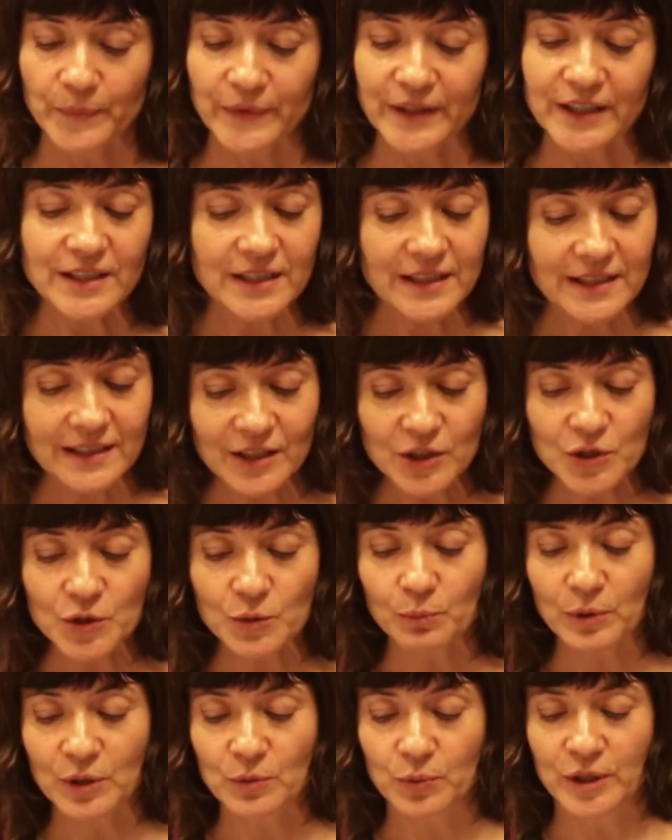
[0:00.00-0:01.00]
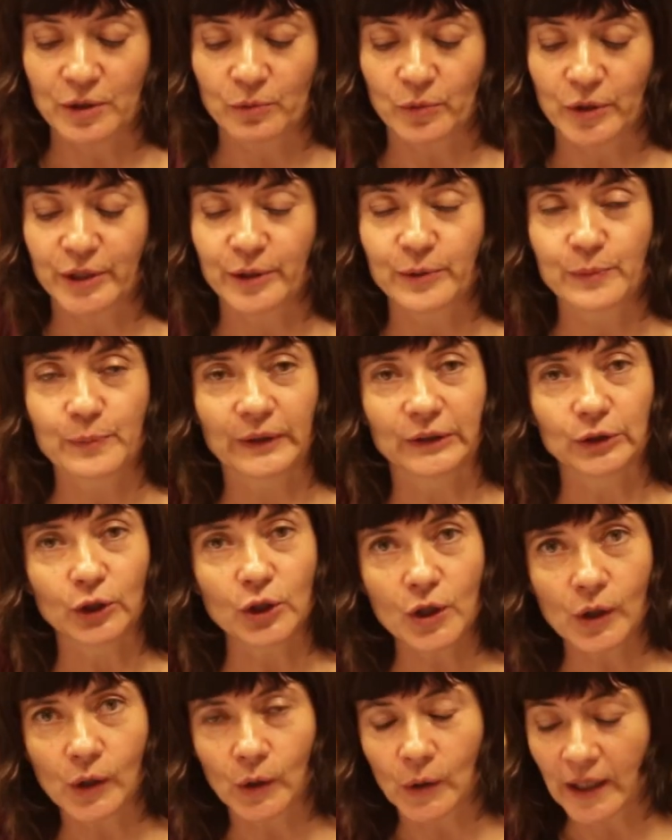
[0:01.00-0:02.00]
The distinction between what is
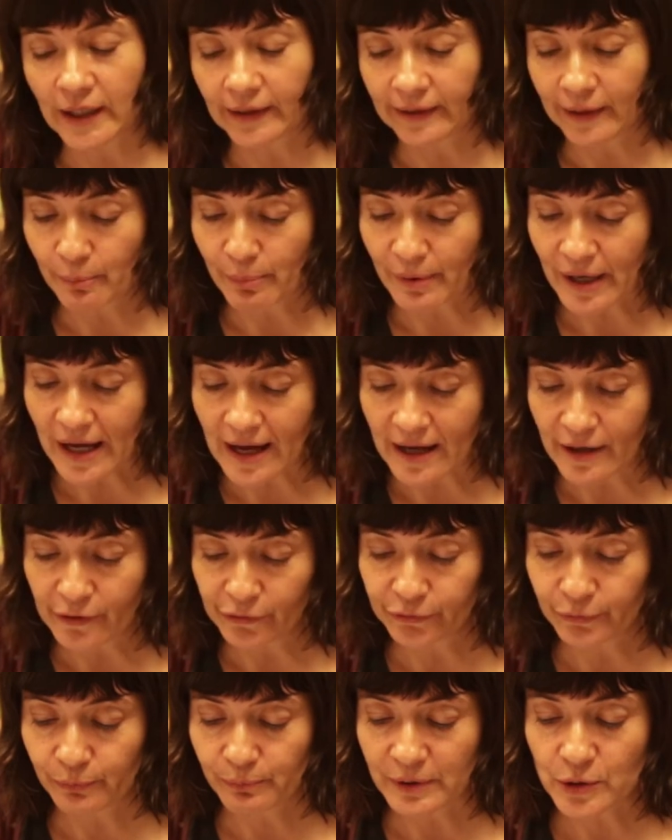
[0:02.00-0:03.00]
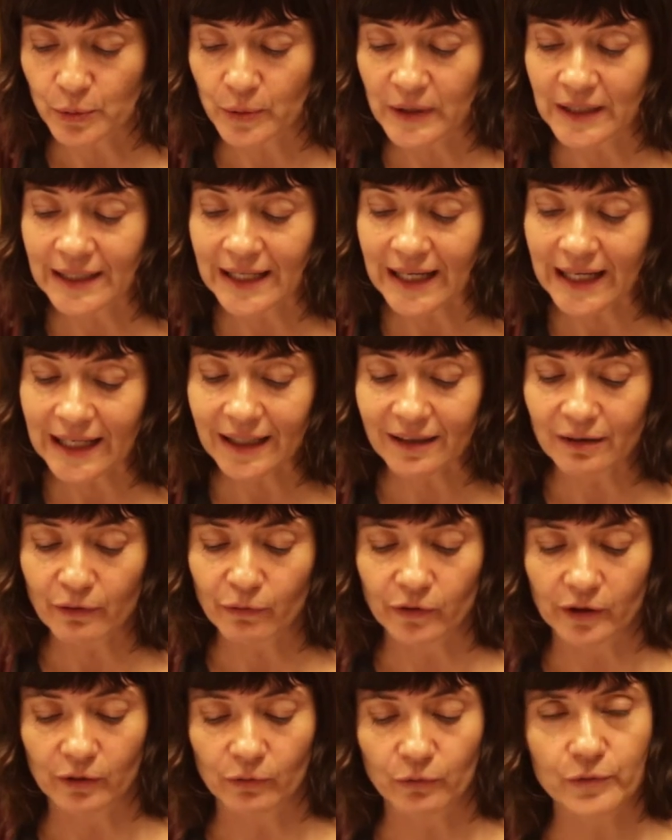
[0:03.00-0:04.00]
below and above, between
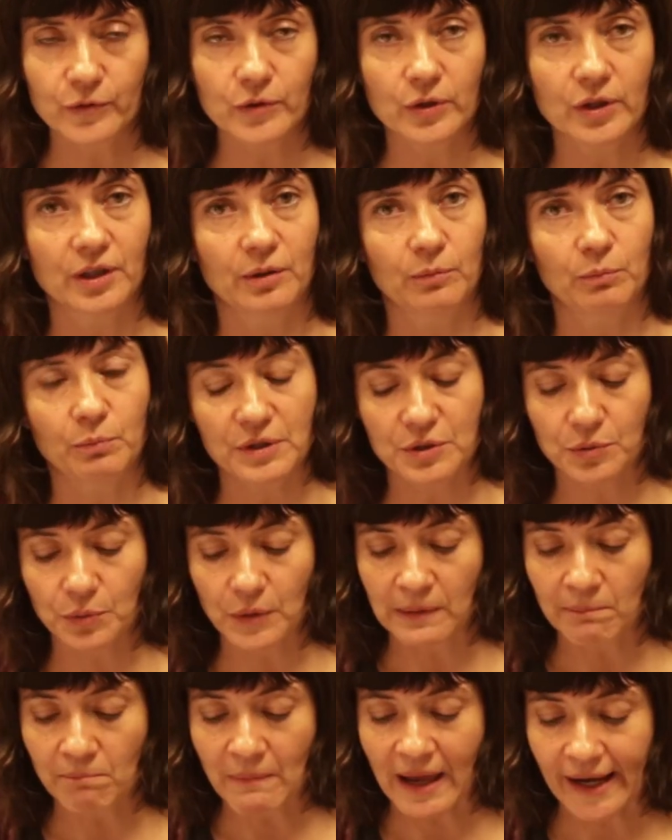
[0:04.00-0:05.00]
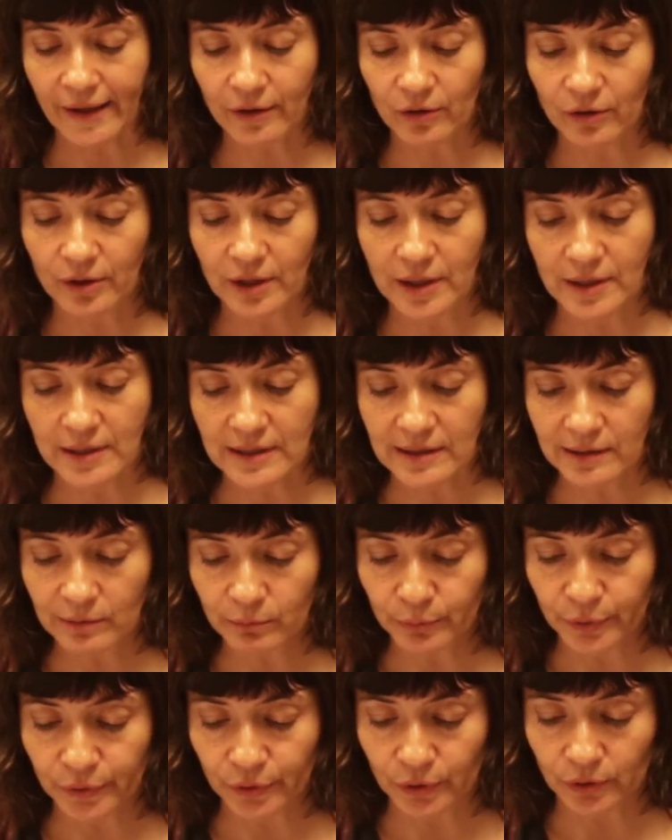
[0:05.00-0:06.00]
native and foreign, between matter and
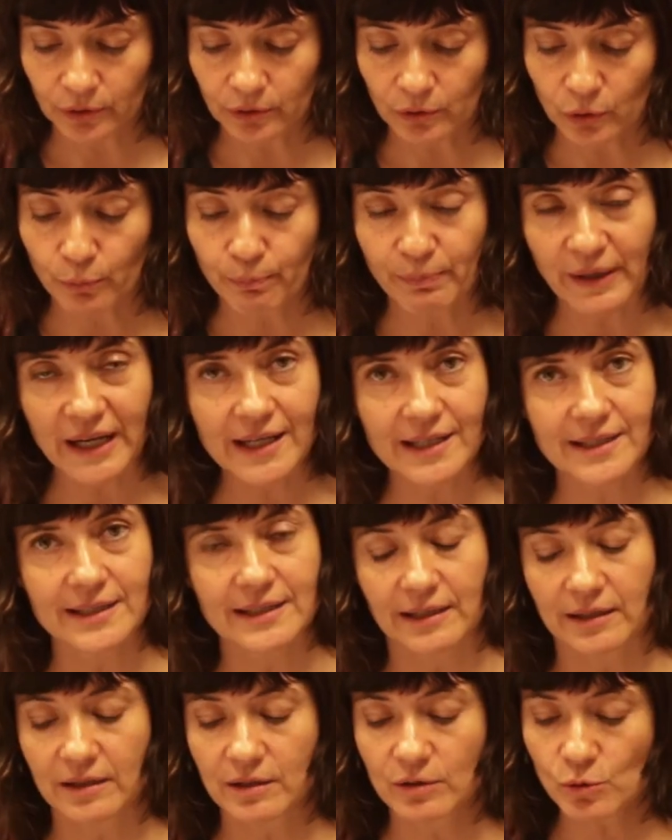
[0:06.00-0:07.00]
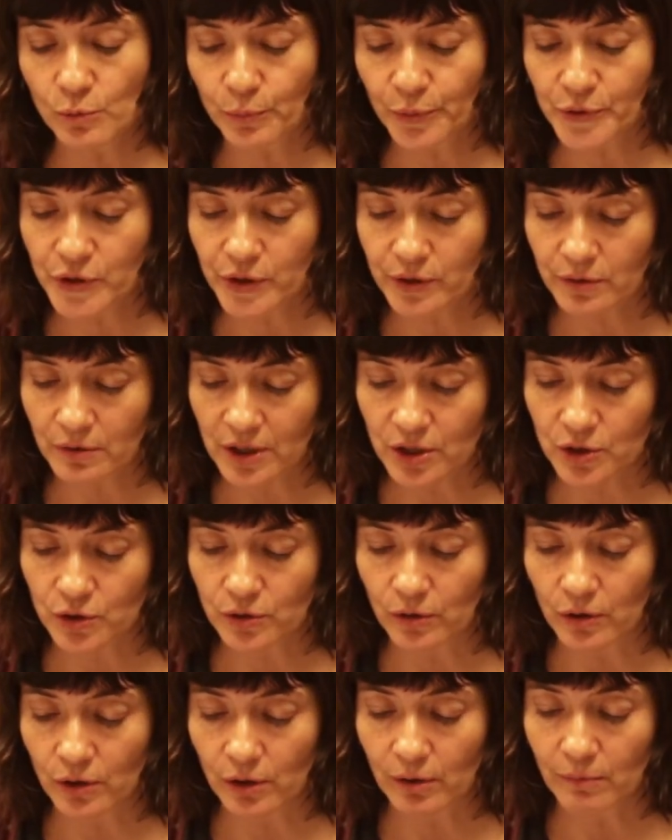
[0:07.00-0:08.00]
symbol, or base and
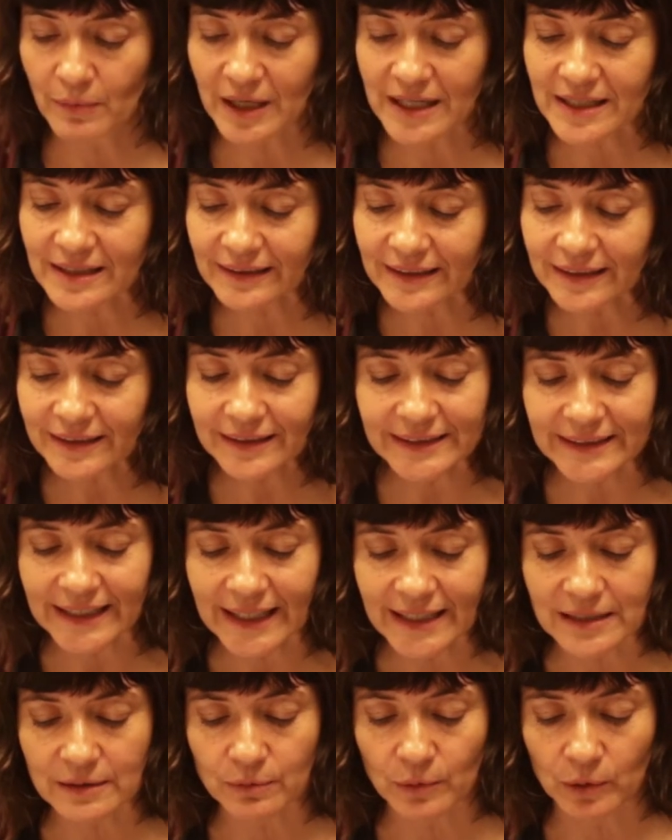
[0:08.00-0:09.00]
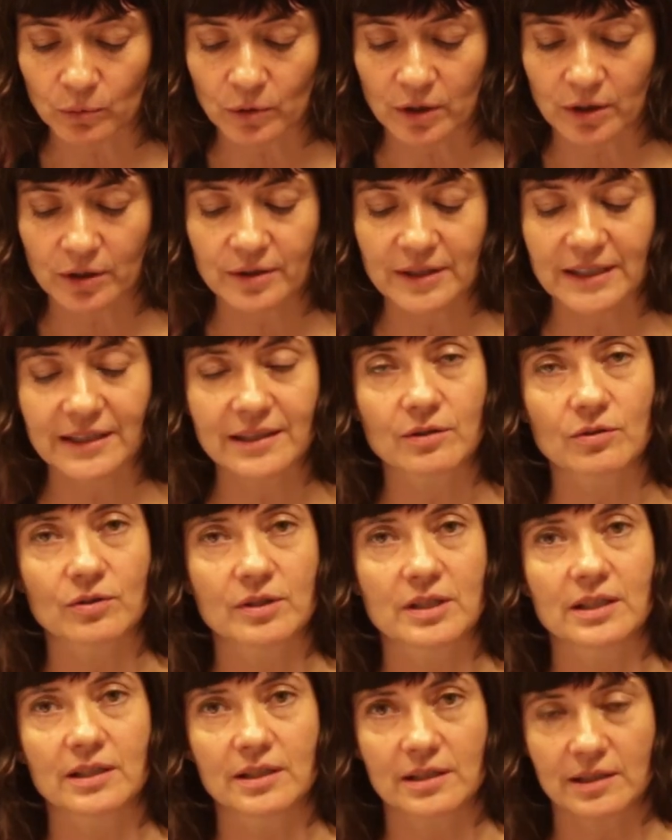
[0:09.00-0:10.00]
superstructure, makes little sense when one
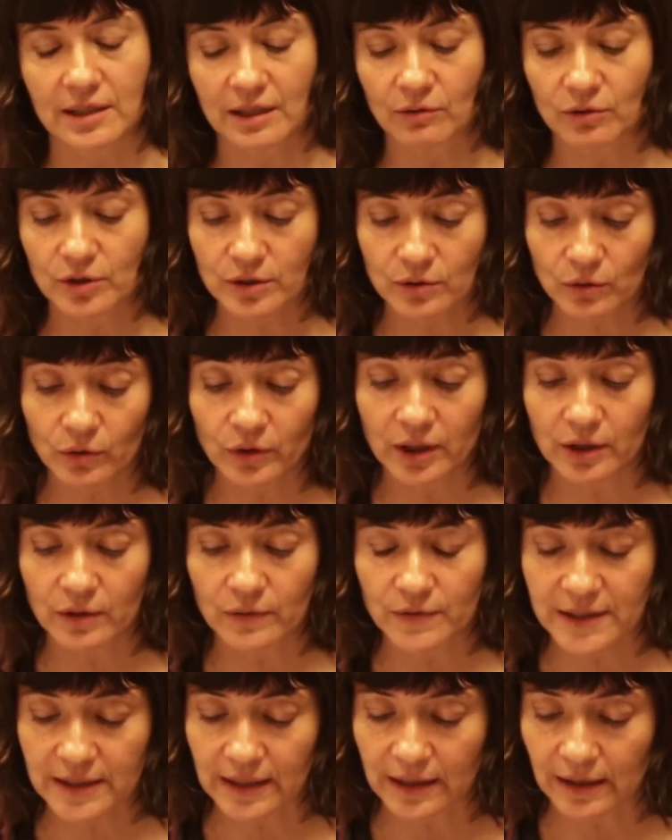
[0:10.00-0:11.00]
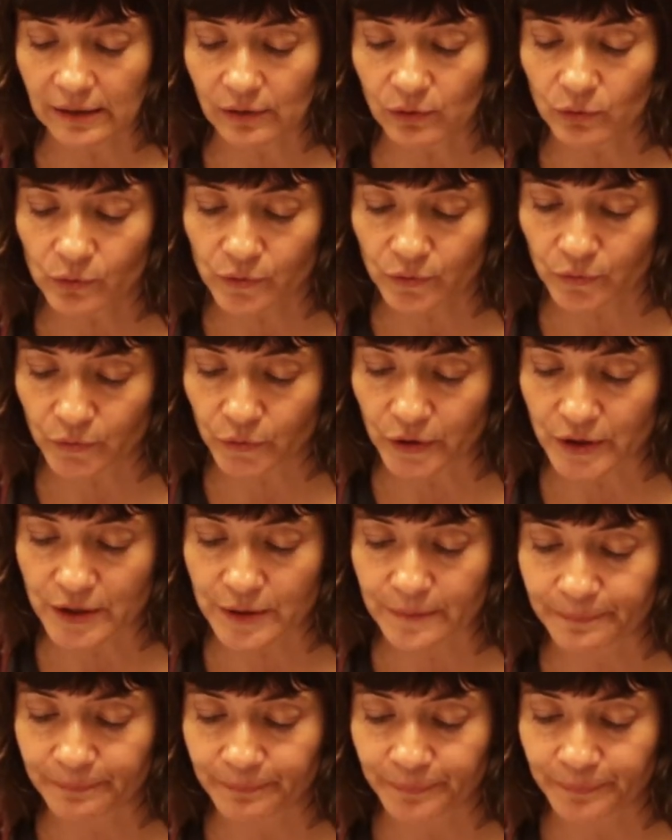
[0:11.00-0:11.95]
considers the story of sticky goosefoot.